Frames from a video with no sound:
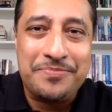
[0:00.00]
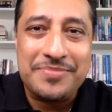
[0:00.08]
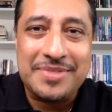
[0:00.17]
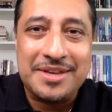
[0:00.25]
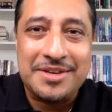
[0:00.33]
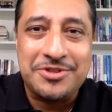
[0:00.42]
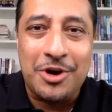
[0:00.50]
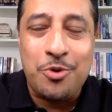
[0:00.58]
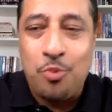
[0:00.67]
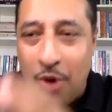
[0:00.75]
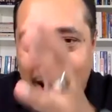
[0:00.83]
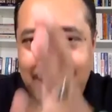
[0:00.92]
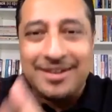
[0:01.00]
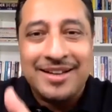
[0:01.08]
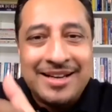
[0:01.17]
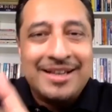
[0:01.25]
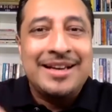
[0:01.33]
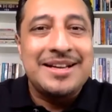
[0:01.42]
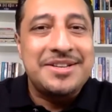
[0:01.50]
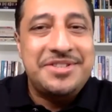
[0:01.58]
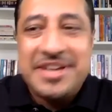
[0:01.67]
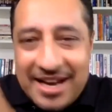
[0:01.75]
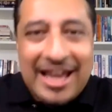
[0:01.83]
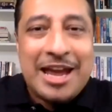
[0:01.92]
There's no one
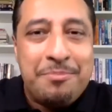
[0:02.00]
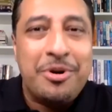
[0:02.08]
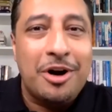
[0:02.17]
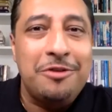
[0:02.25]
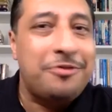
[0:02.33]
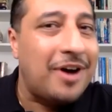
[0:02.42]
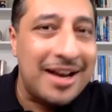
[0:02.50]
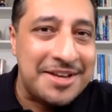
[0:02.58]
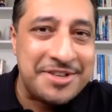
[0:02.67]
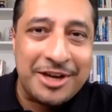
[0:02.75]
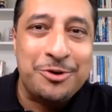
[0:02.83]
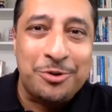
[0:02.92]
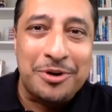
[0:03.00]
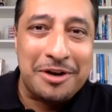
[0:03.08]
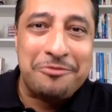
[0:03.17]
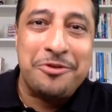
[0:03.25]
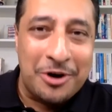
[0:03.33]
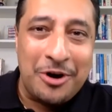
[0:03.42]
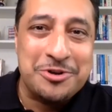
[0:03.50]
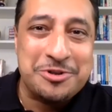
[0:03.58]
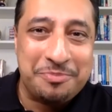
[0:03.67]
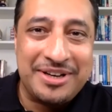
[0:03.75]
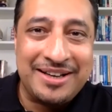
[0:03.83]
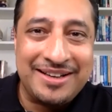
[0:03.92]
DNA profile, as I call it, for an
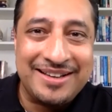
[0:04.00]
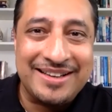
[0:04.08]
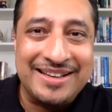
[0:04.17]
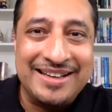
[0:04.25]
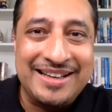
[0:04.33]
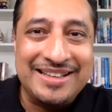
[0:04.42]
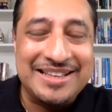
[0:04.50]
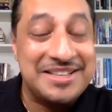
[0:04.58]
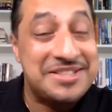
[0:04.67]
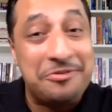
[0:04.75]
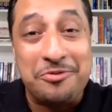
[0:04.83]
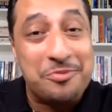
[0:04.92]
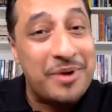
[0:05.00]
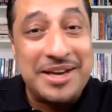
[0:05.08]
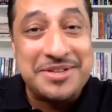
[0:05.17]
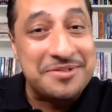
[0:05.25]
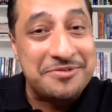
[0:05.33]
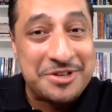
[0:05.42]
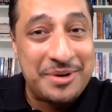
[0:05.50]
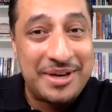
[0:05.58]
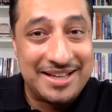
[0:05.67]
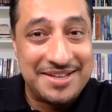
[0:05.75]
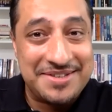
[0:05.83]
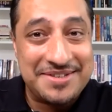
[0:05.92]
entrepreneur. There's different ways of doing
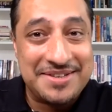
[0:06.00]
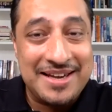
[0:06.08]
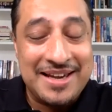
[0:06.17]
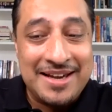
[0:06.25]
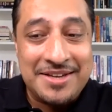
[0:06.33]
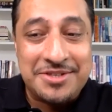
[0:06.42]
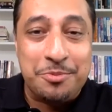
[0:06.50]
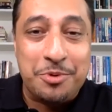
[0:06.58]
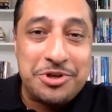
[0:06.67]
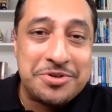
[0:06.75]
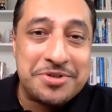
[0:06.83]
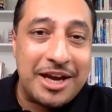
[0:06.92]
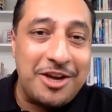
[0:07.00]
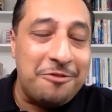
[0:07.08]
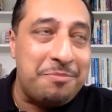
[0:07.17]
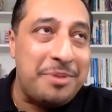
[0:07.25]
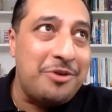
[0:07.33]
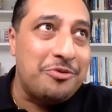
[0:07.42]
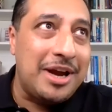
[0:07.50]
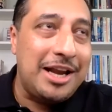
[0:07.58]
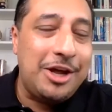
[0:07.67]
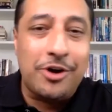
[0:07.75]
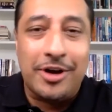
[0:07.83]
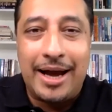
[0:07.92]
this. So would you say you've been
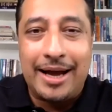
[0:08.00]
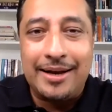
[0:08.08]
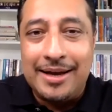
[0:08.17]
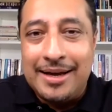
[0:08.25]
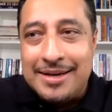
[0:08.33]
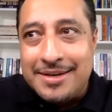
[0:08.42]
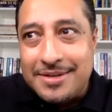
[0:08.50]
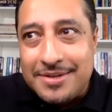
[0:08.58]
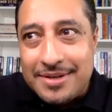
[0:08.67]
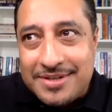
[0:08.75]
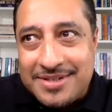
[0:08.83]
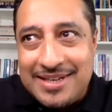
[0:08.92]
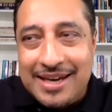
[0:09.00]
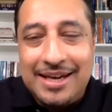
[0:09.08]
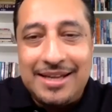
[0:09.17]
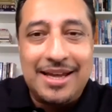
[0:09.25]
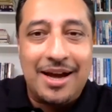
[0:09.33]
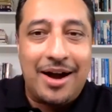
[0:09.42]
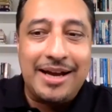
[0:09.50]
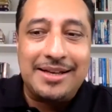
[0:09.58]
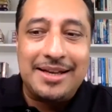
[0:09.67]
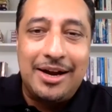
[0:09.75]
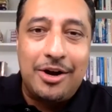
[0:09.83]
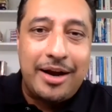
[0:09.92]
really good at seeing the
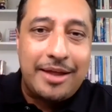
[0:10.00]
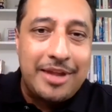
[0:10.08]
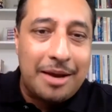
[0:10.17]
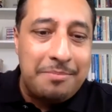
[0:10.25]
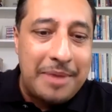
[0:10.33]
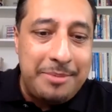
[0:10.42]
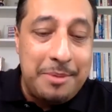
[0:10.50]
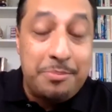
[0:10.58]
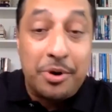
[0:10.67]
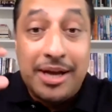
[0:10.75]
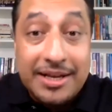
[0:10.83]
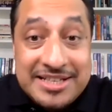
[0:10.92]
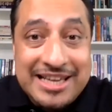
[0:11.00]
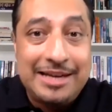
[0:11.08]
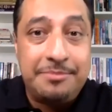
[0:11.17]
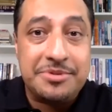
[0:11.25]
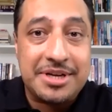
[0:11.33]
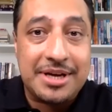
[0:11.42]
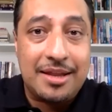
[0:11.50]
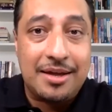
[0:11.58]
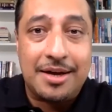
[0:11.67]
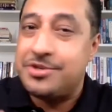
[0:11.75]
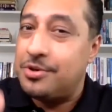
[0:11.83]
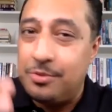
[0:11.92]
idea and then maybe putting a team together?
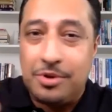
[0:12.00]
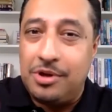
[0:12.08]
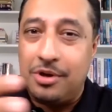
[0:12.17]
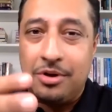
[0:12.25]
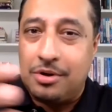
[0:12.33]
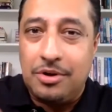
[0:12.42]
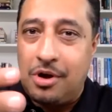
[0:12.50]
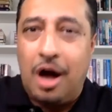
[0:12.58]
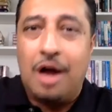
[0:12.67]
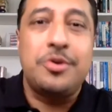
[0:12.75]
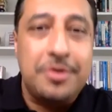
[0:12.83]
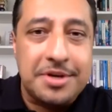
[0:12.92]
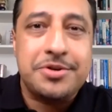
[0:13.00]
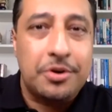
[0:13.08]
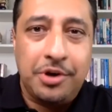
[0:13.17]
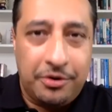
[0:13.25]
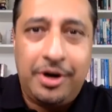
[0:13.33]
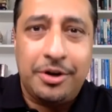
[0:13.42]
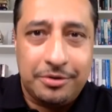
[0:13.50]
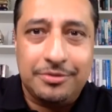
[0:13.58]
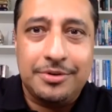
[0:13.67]
Because you can't do this on your own.